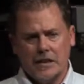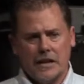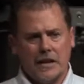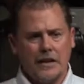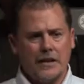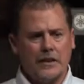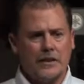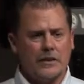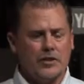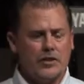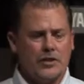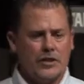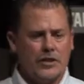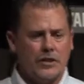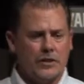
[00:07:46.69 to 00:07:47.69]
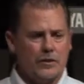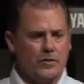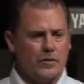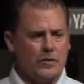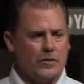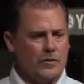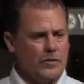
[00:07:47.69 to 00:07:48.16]
And she
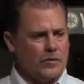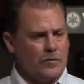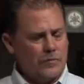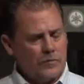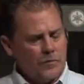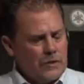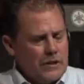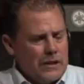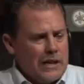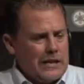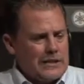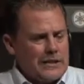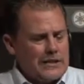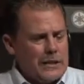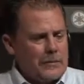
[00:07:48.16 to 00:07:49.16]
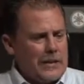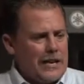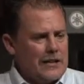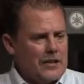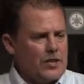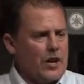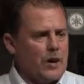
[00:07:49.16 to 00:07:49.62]
realized as I
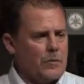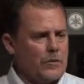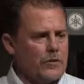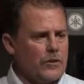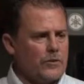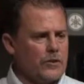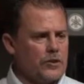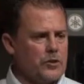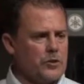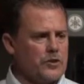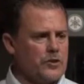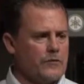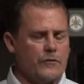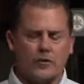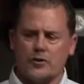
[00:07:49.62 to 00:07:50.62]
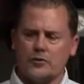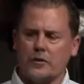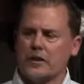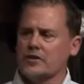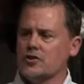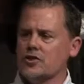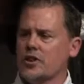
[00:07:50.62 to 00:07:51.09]
began to talk with her that she was the first
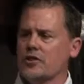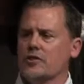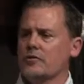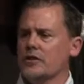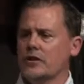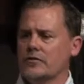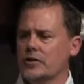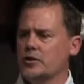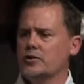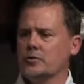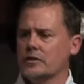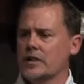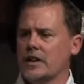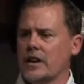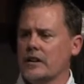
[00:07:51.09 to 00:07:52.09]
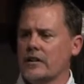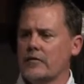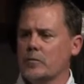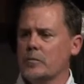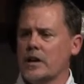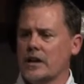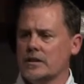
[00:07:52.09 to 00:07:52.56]
transgender individual that I had
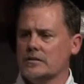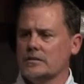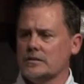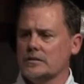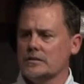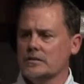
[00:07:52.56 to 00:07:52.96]
ever met.